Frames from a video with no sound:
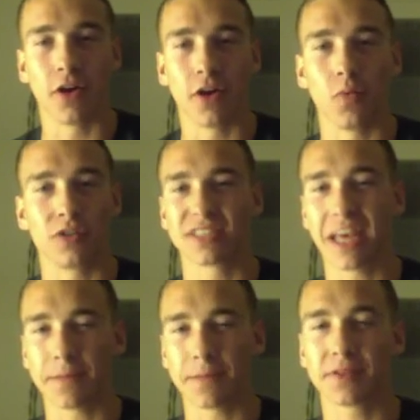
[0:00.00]
which
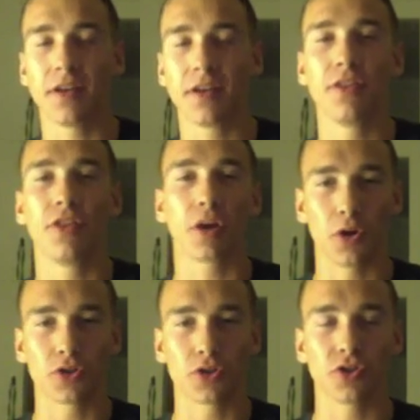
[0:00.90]
skips the
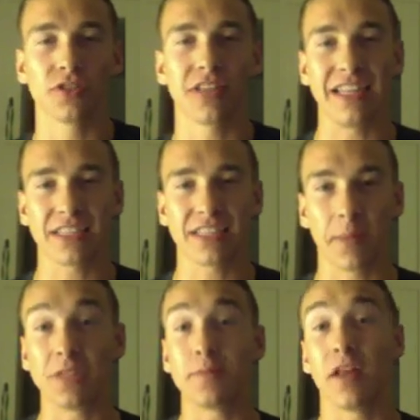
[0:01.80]
commercials that these
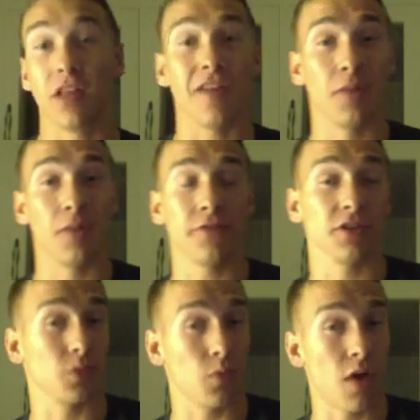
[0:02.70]
companies pay a lot of money for us
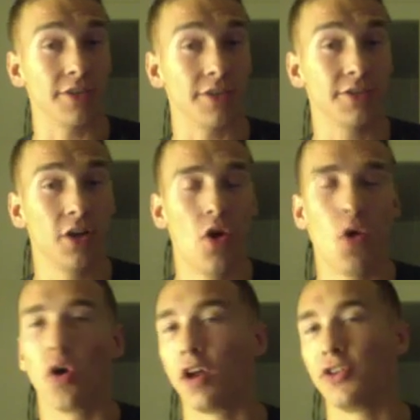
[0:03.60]
to watch.
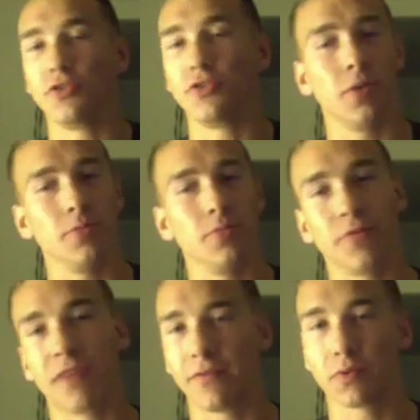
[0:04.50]
Or on YouTube,
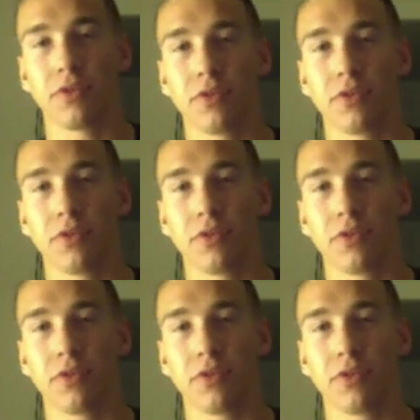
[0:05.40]
5, 4, 3, 2,